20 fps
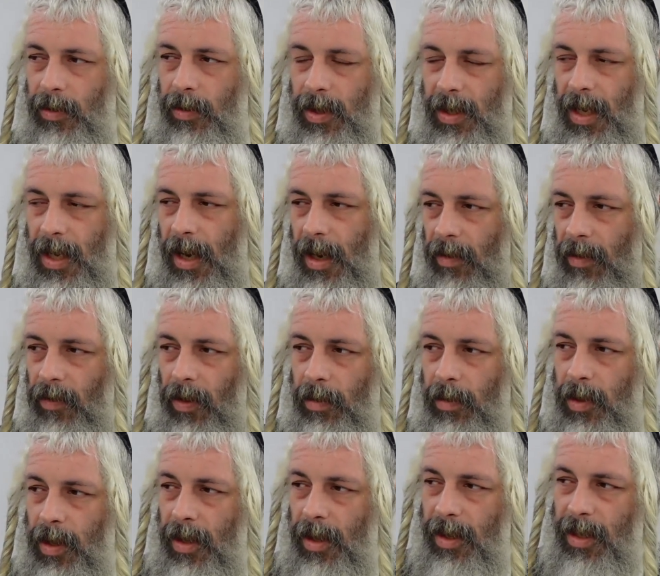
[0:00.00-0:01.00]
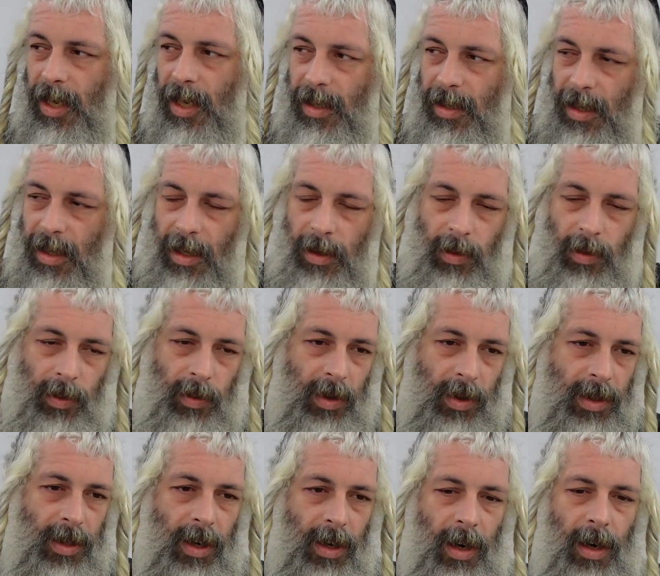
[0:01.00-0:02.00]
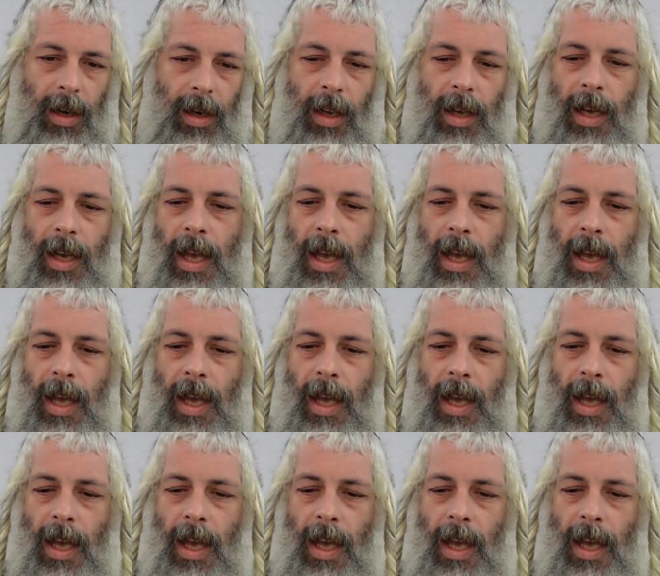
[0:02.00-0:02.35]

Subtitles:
was taken from to the dust that he will return,